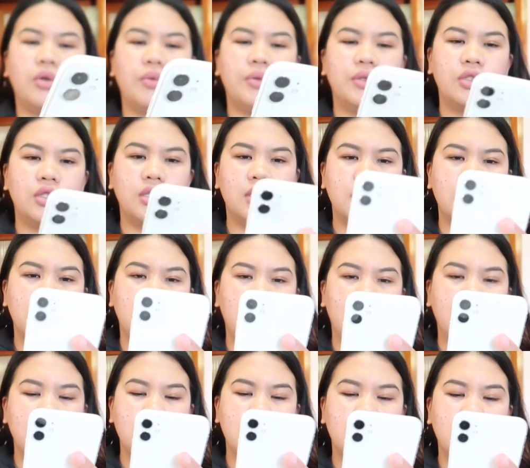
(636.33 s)
we'll just,
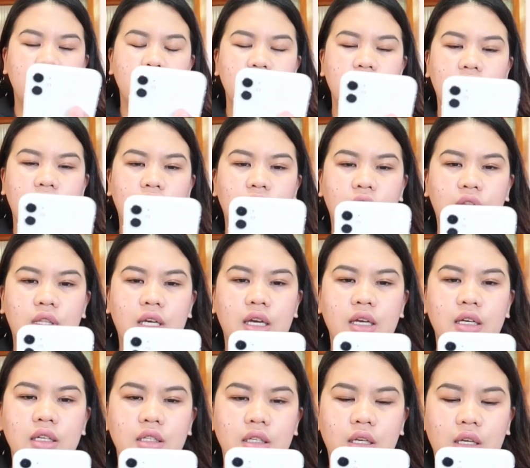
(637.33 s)
yes, continue
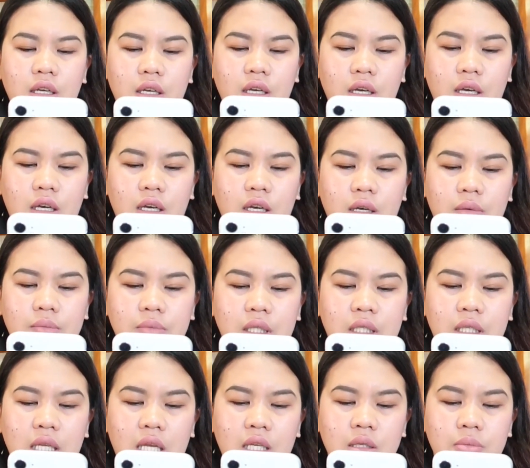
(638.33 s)
that.
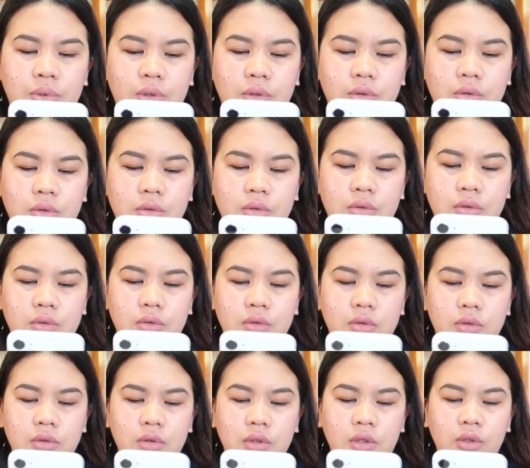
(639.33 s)
Enable
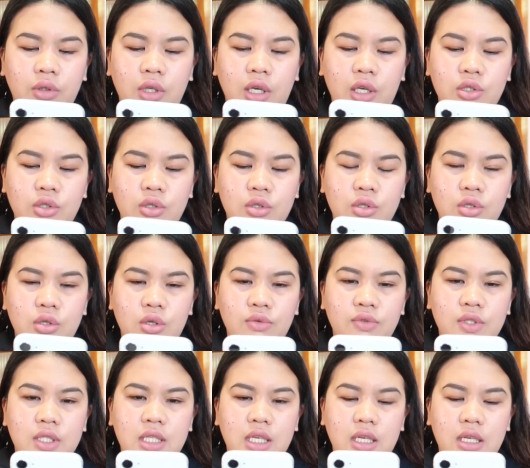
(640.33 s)
location
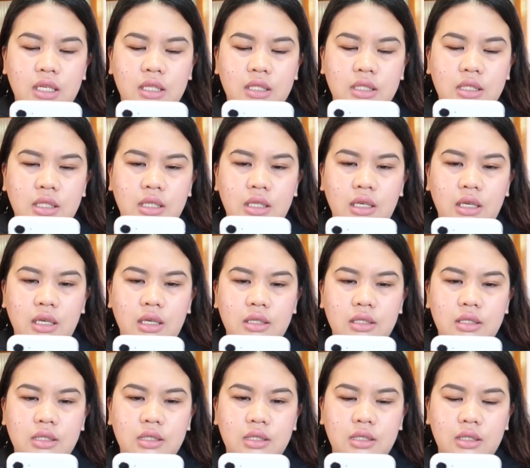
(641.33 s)
services,
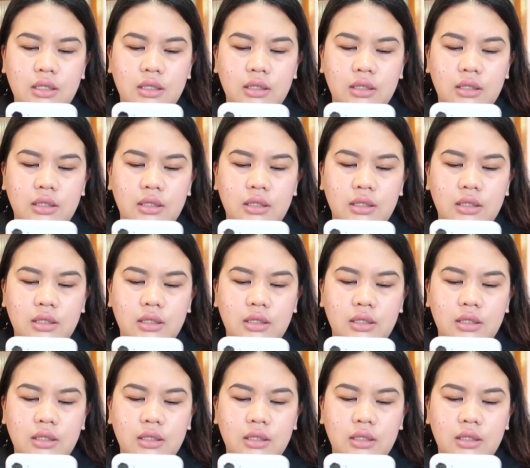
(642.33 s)
yes.